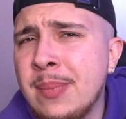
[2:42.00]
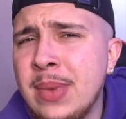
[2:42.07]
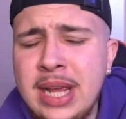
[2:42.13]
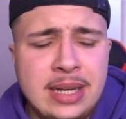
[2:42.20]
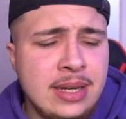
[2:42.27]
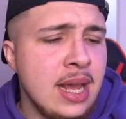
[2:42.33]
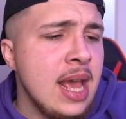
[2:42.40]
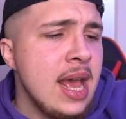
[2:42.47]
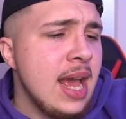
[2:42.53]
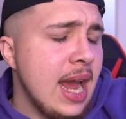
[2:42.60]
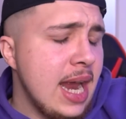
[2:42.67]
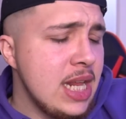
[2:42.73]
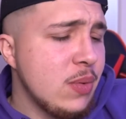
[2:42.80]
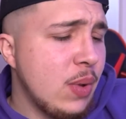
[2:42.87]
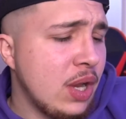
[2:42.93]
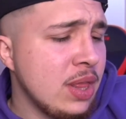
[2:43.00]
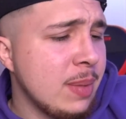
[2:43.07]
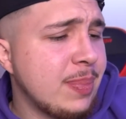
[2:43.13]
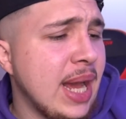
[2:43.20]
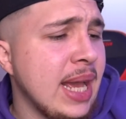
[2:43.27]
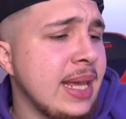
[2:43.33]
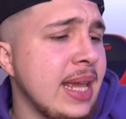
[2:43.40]
I mean? Anyway, on the
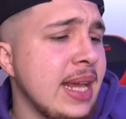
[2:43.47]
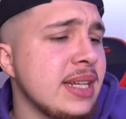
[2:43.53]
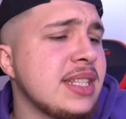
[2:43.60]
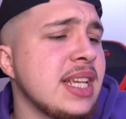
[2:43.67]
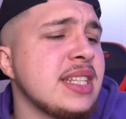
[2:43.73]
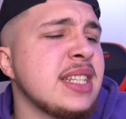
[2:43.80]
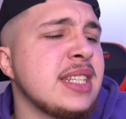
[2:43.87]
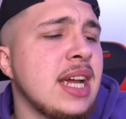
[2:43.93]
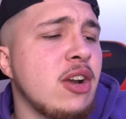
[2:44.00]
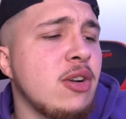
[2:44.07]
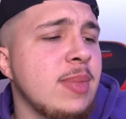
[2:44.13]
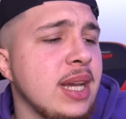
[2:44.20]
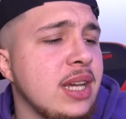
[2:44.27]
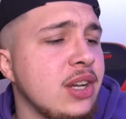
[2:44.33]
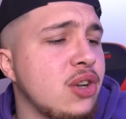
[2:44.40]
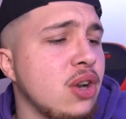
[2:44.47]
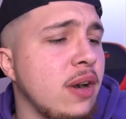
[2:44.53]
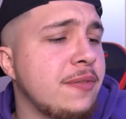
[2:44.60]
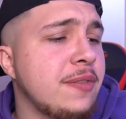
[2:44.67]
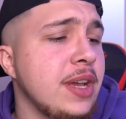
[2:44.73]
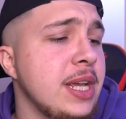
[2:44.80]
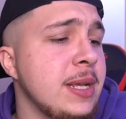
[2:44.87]
back here, it says this Arabica
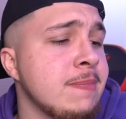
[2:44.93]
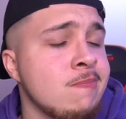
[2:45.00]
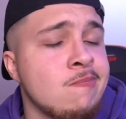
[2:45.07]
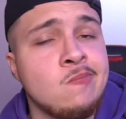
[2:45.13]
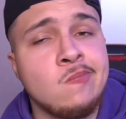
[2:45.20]
coffee.